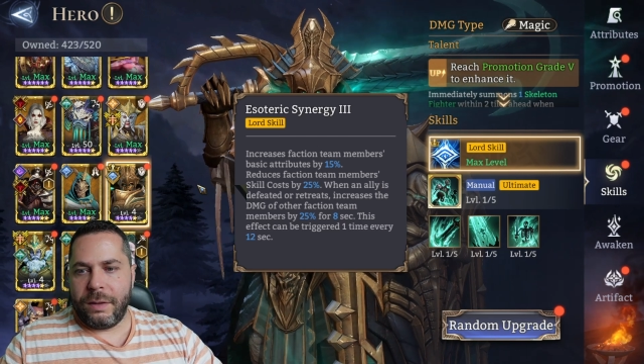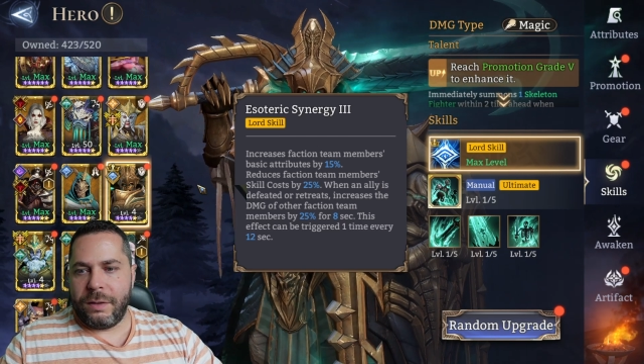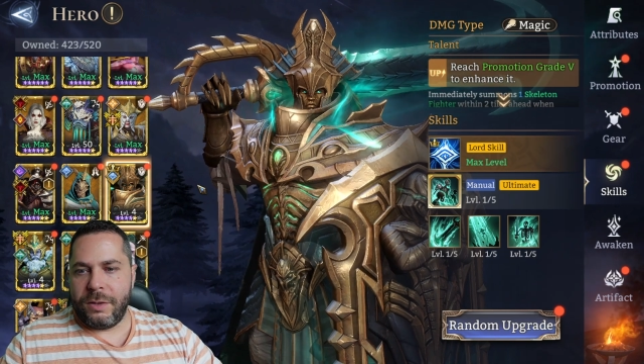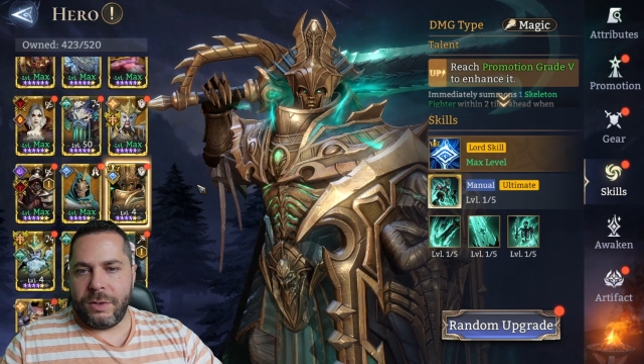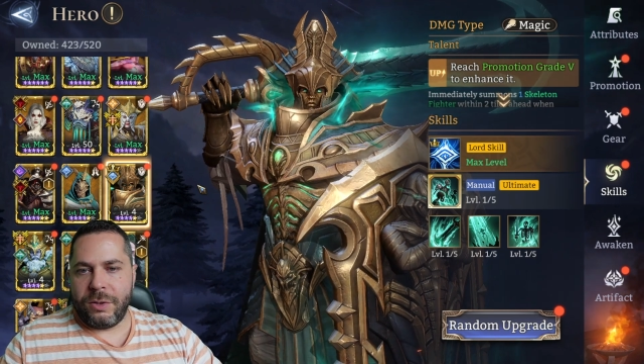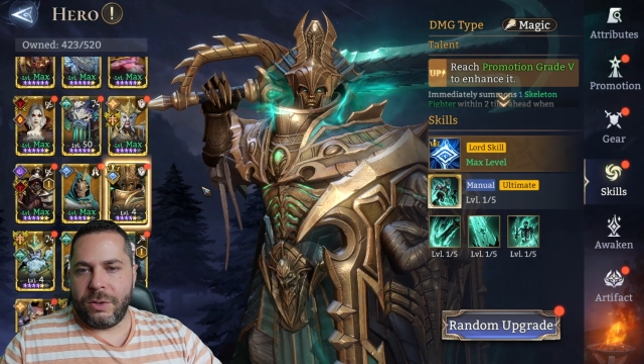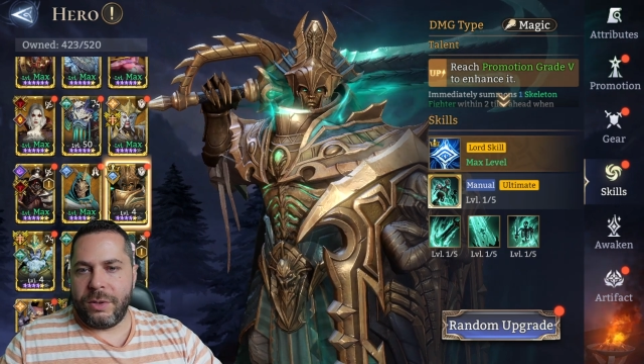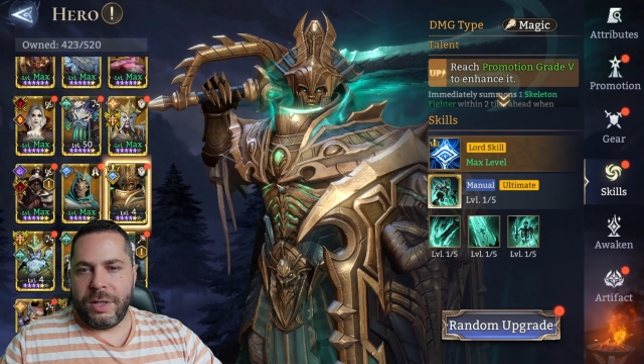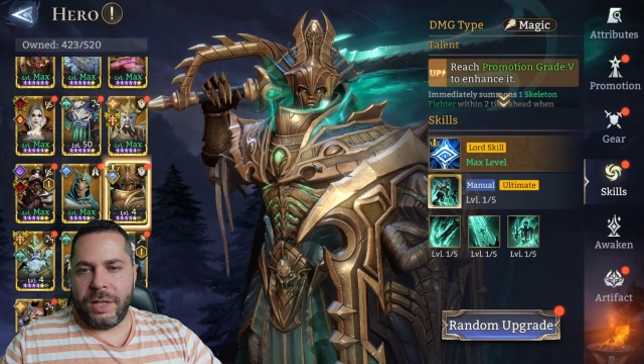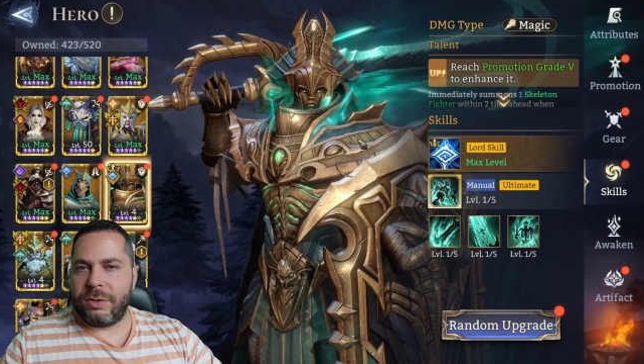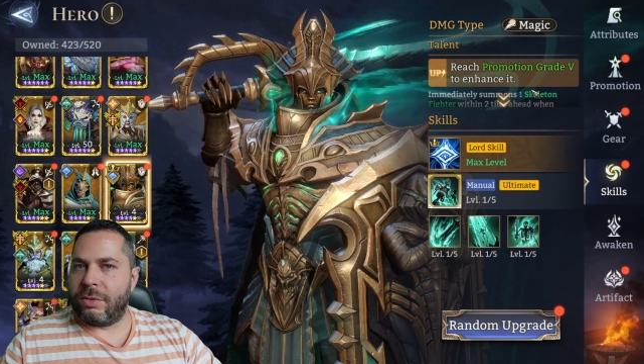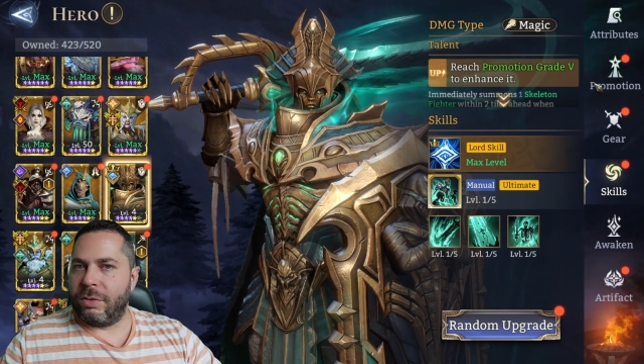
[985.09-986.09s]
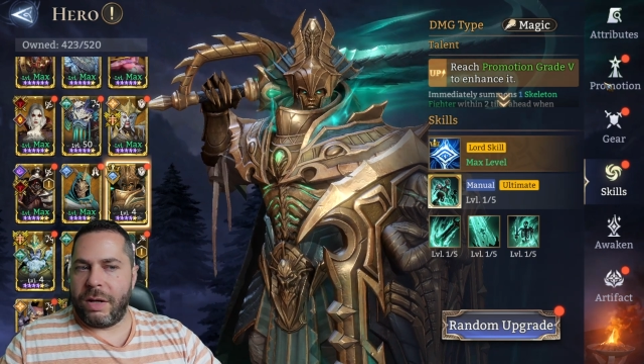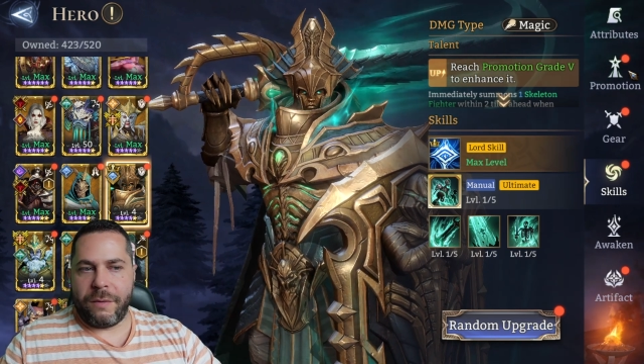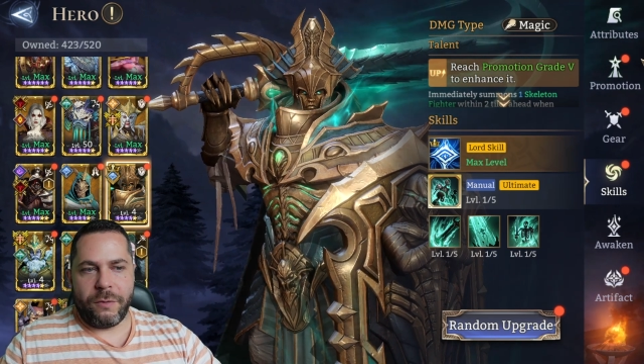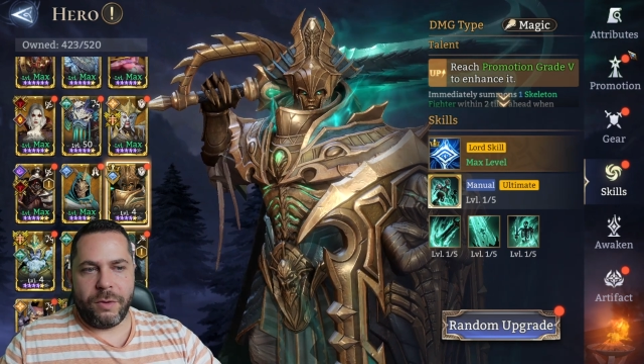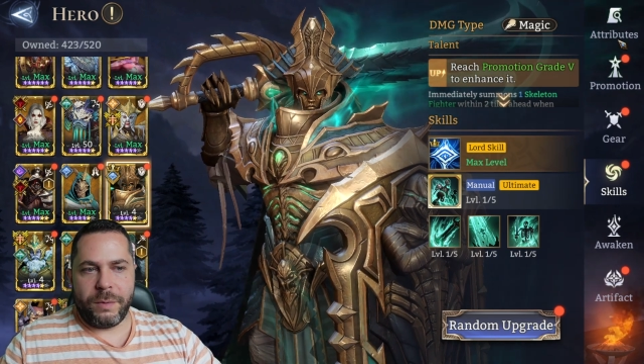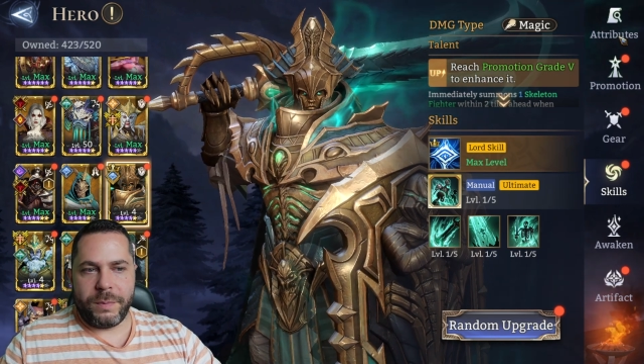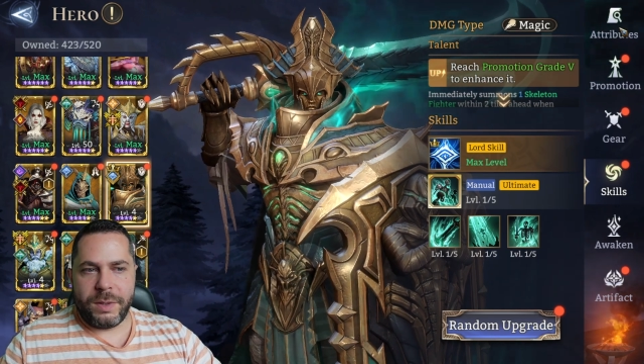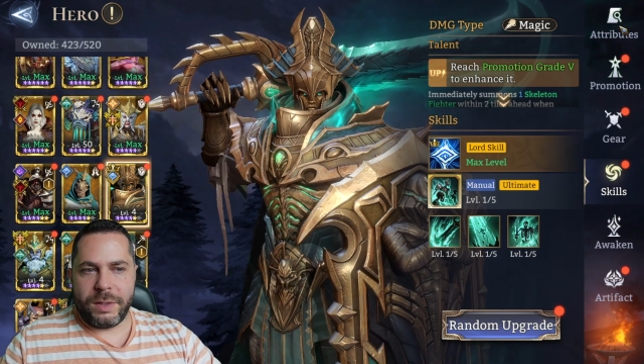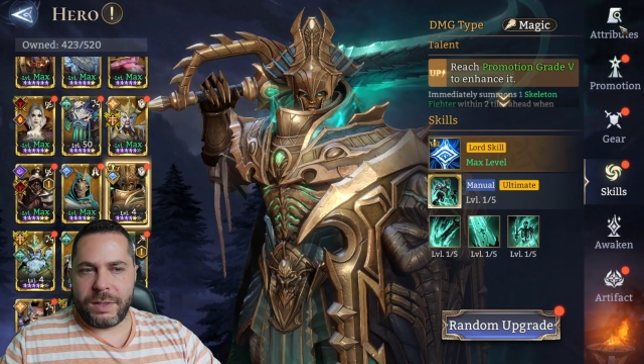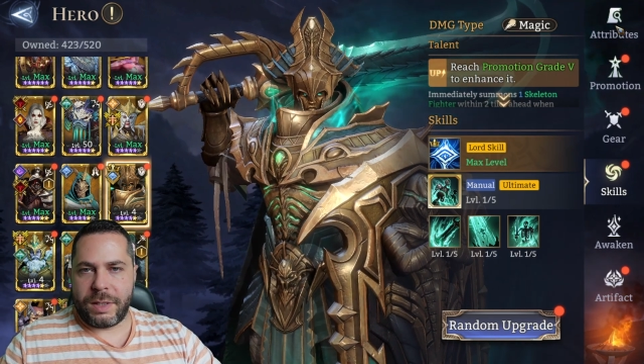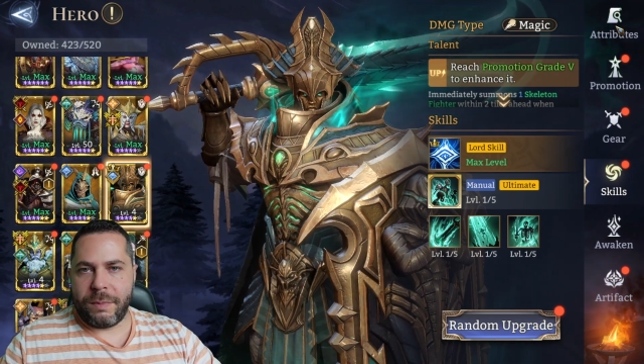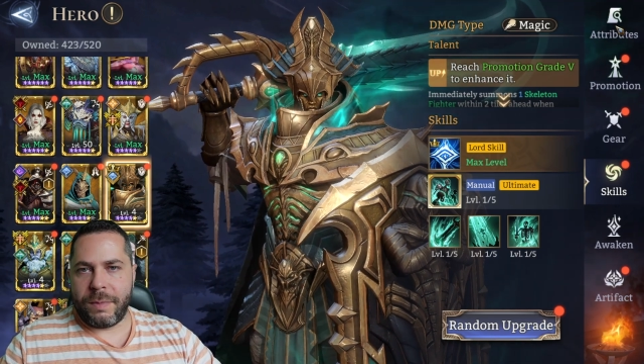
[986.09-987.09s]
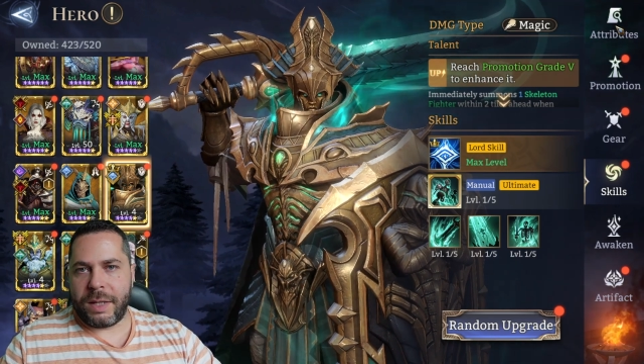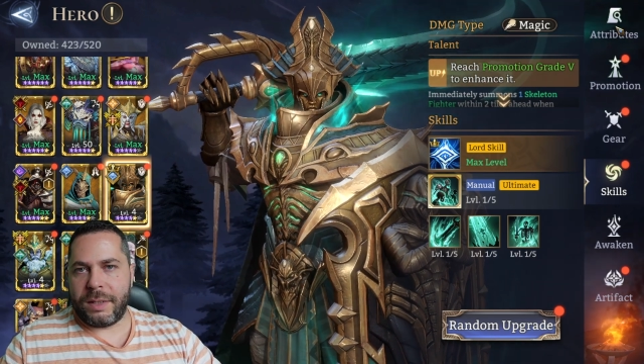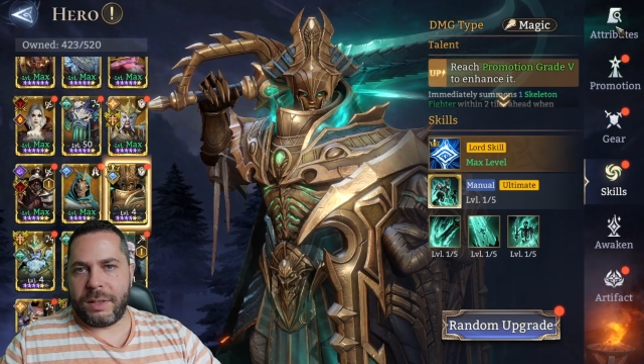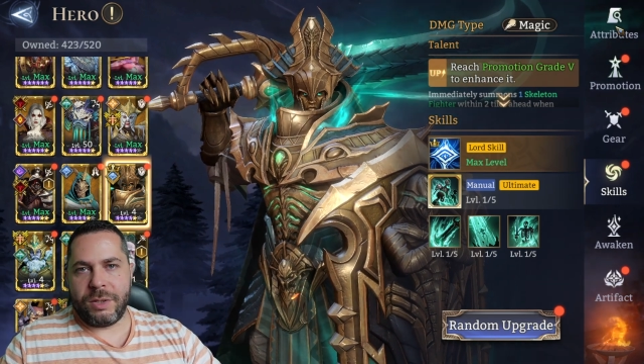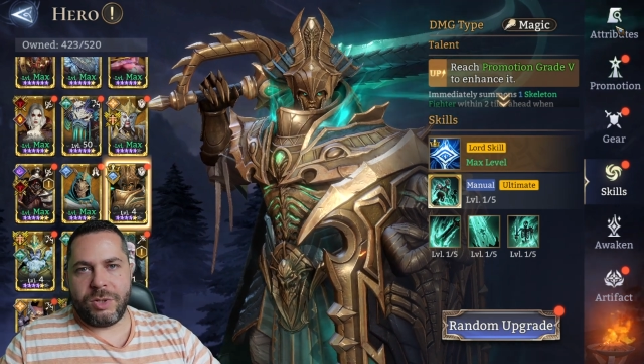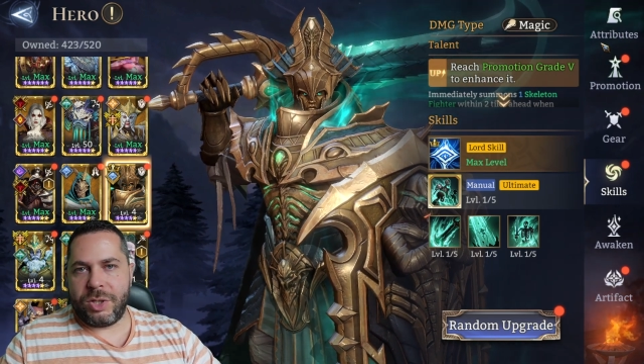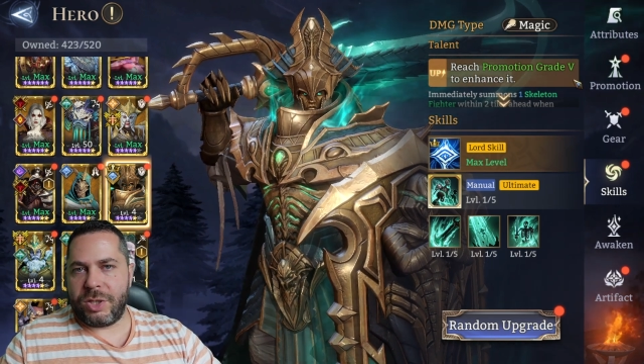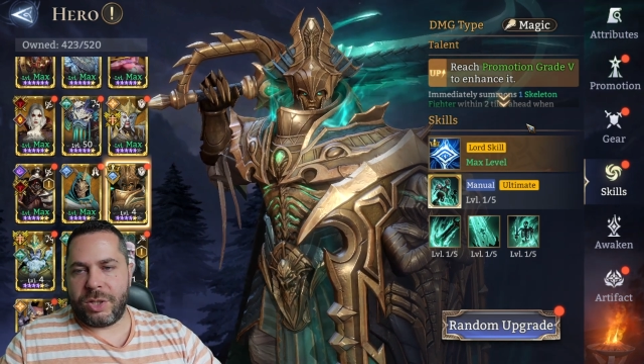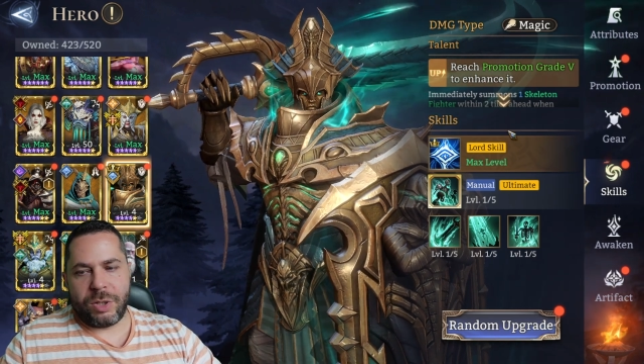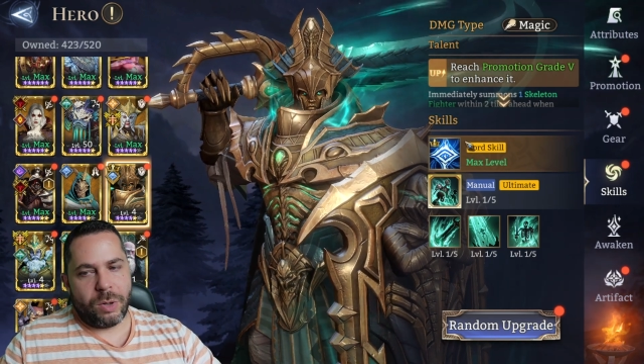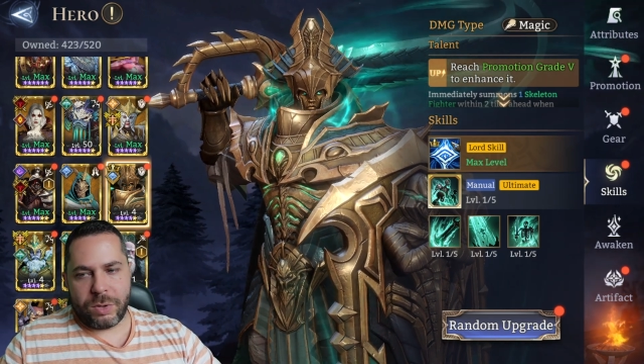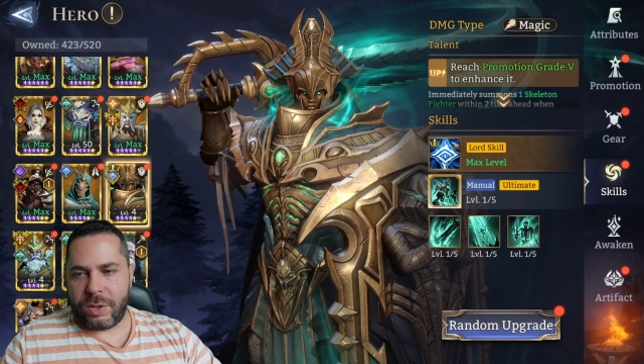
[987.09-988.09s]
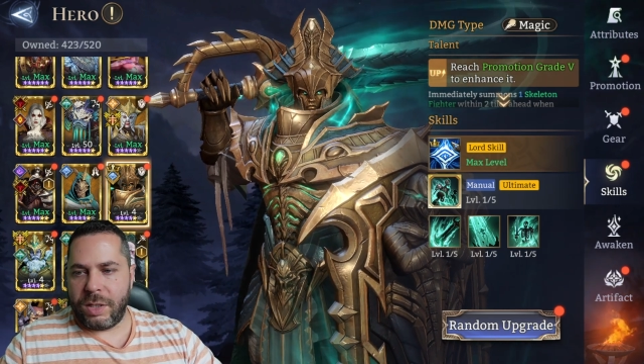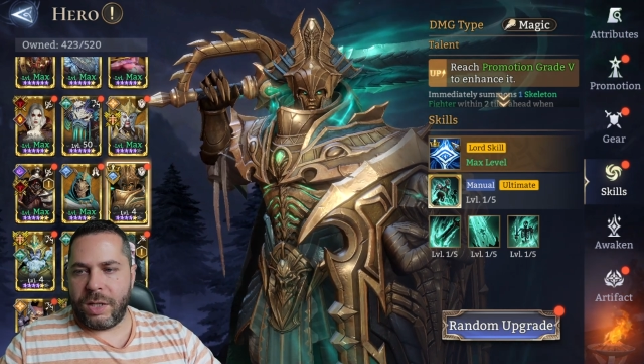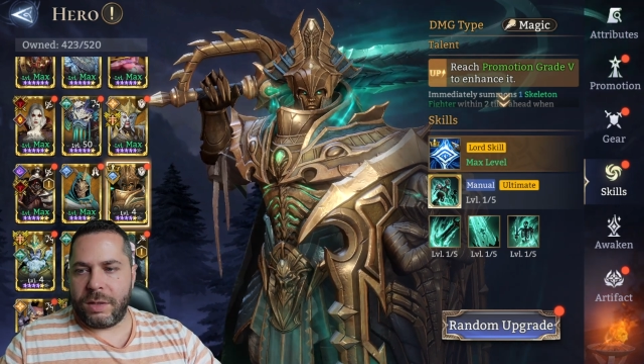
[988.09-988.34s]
You don't need to level up this commander. You don't need.